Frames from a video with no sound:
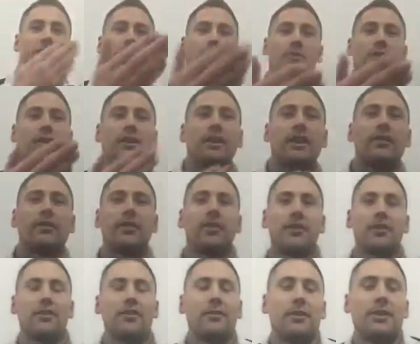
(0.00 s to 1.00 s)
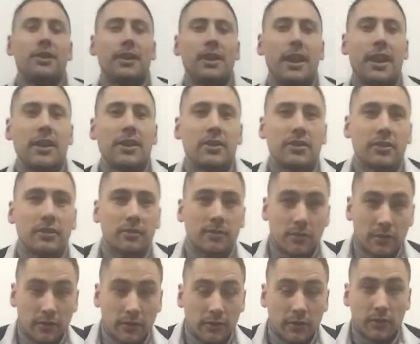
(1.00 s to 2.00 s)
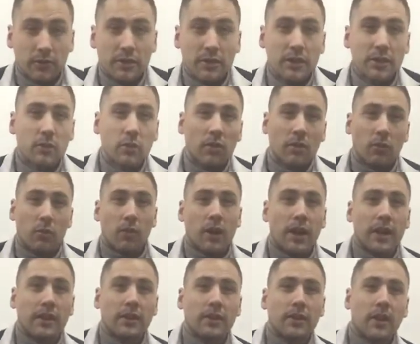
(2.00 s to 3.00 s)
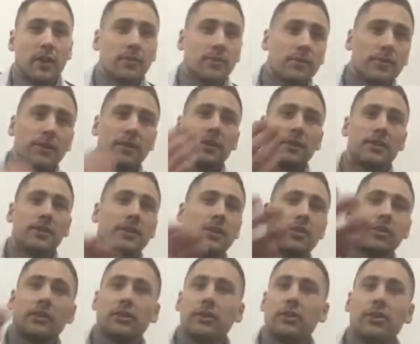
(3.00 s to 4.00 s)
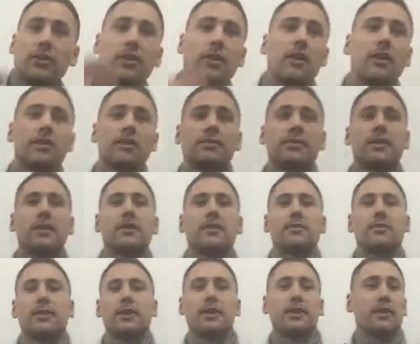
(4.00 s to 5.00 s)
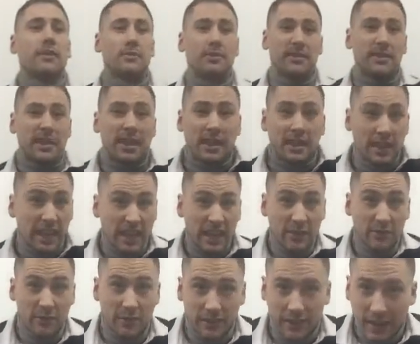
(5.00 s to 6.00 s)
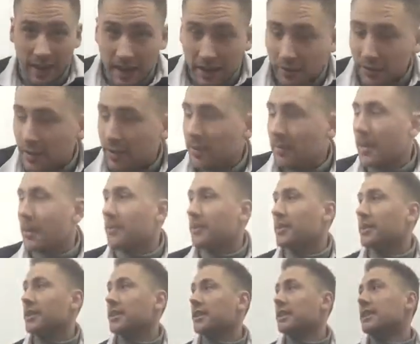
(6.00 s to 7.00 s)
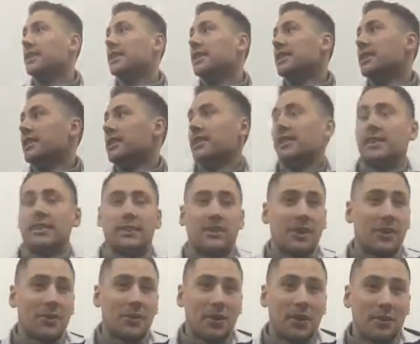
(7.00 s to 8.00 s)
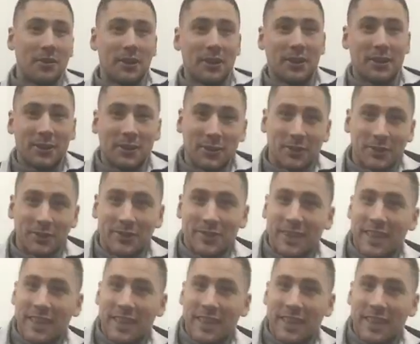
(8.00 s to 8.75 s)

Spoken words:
We're having a communication, but unfortunately it's one way. I'm speaking to you and you can't speak to me. You could be saying anything and anything about me. But where I've heard it all.